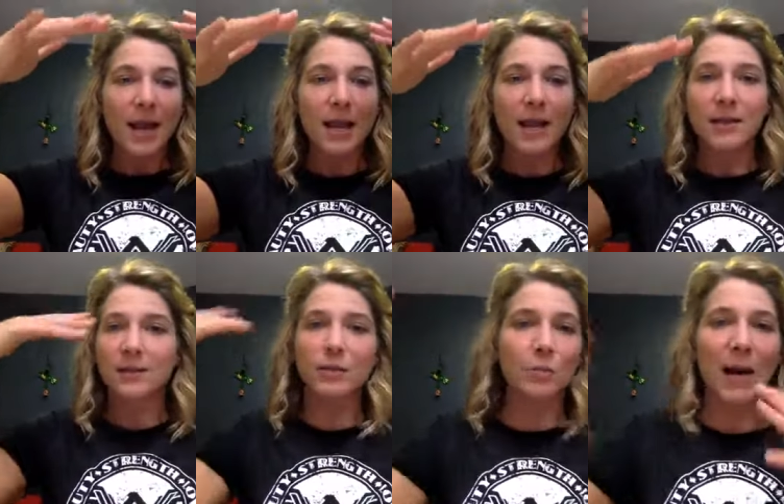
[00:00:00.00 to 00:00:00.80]

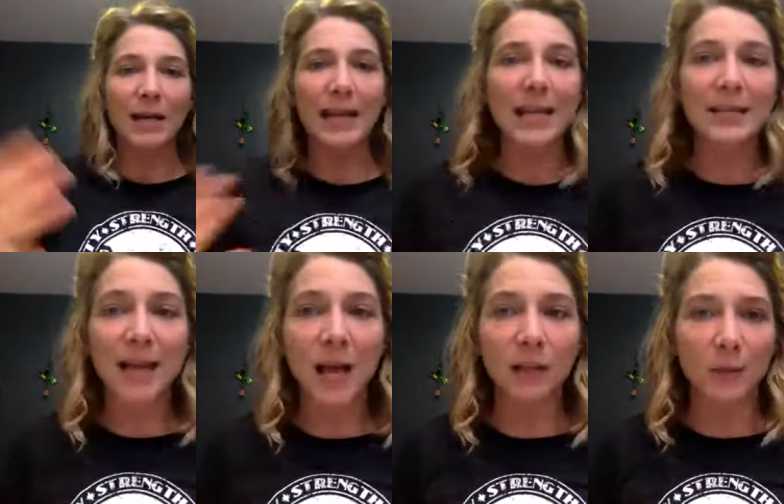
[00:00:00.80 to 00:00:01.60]
and your body can't
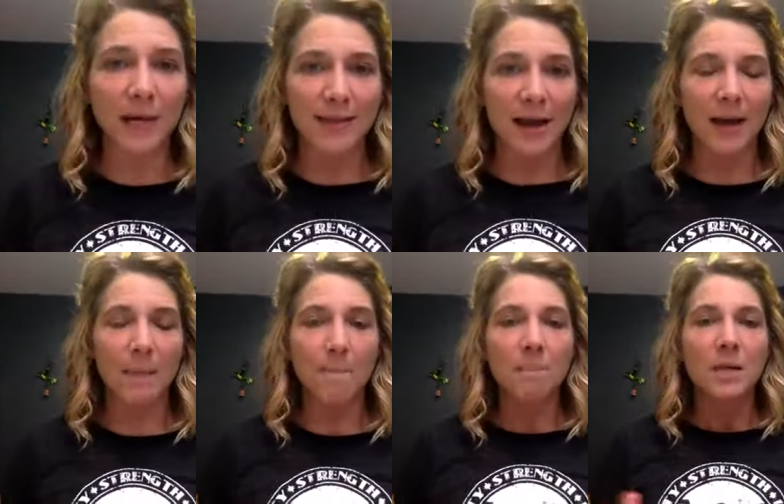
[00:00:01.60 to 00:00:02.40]
tolerate
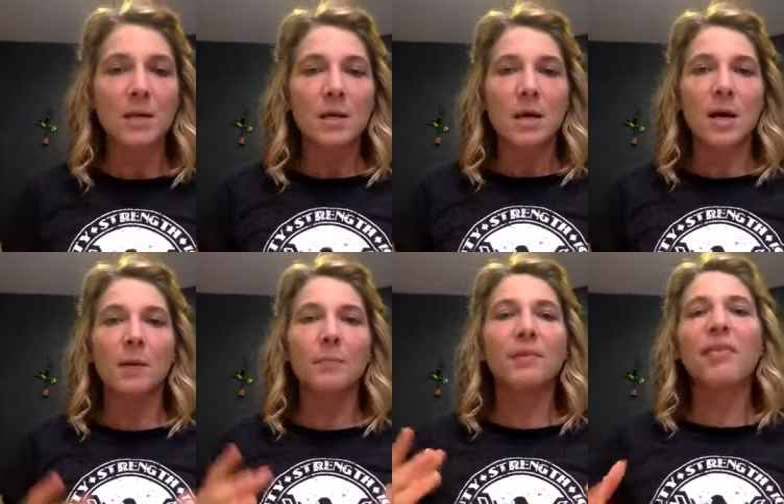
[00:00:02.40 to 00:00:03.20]
that.
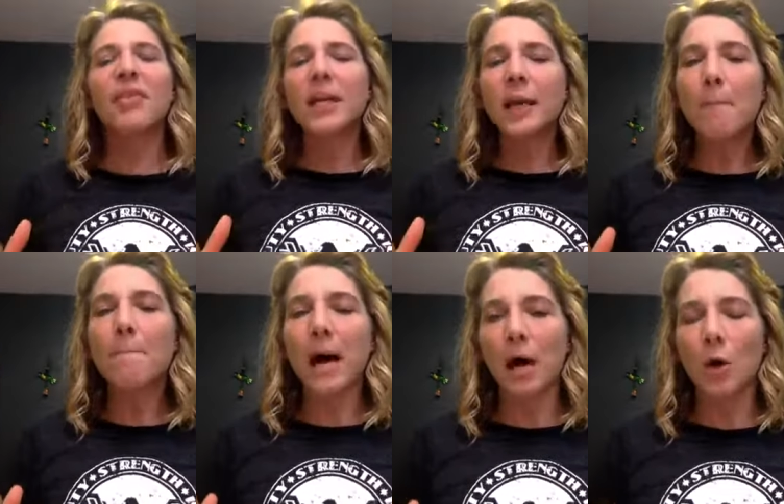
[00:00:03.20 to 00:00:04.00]
Um, think
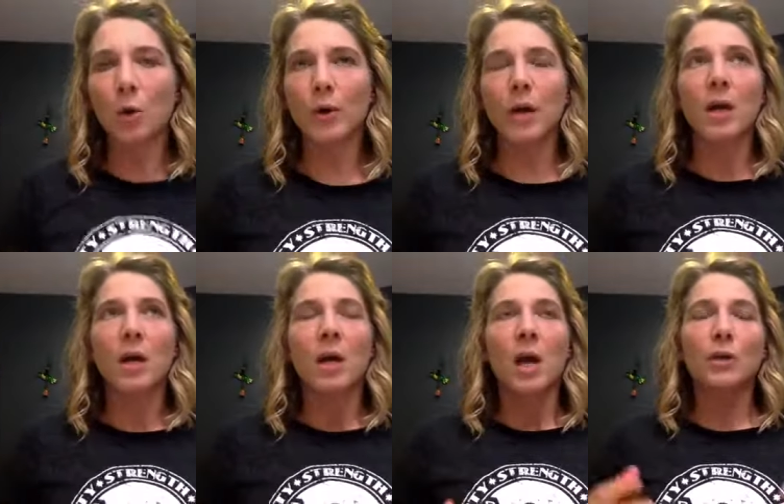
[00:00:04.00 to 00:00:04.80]
about,
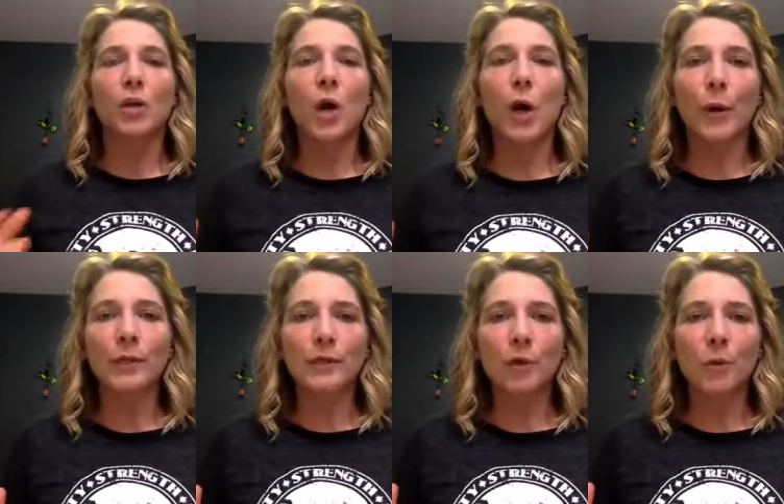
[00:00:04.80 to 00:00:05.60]
you know, I'll
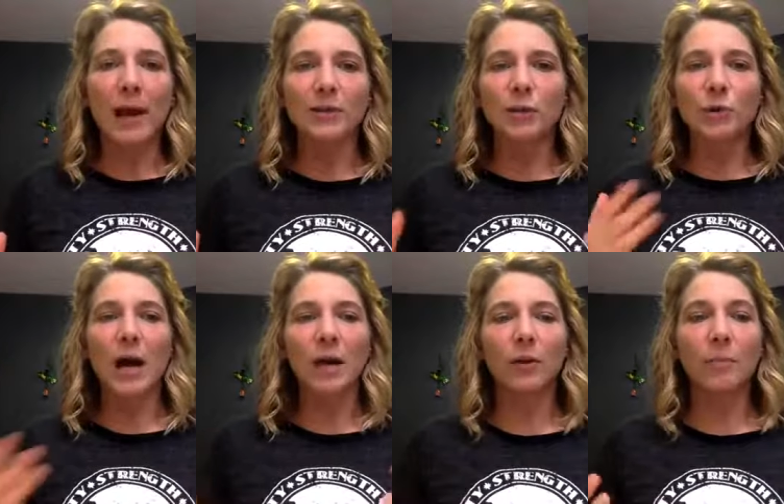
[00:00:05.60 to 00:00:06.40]
always go back to
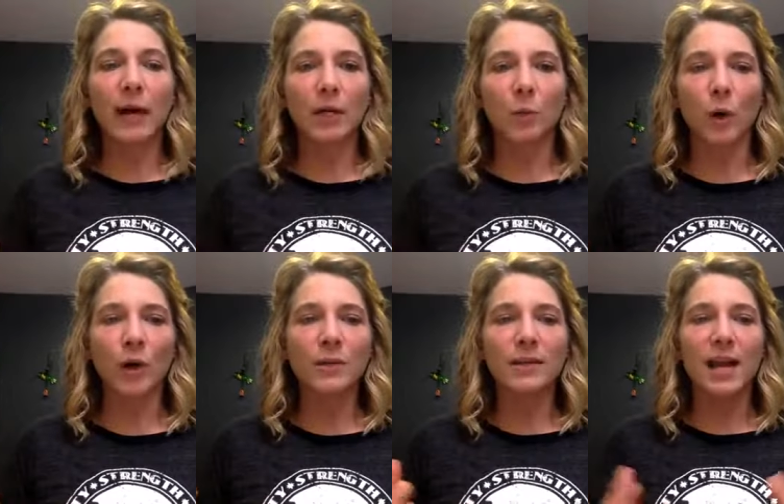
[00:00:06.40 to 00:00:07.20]
how the body
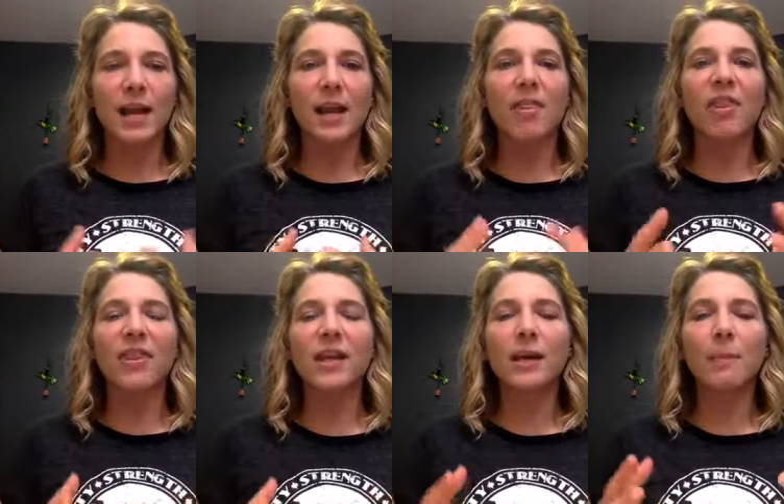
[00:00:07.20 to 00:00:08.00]
works and
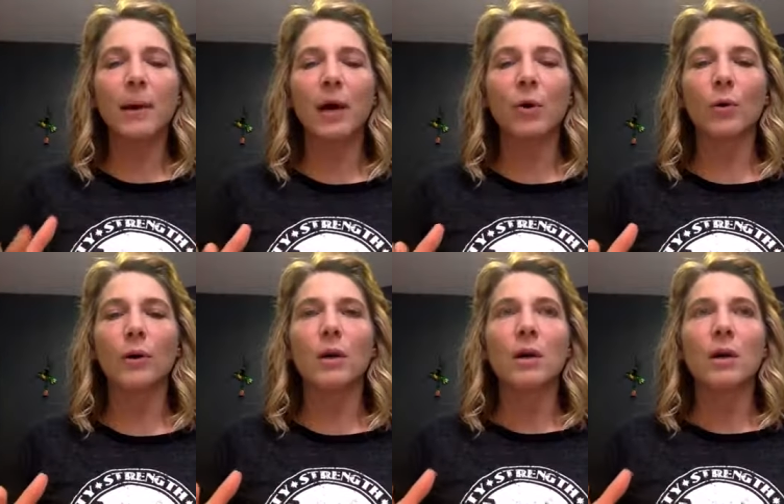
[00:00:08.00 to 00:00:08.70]
think about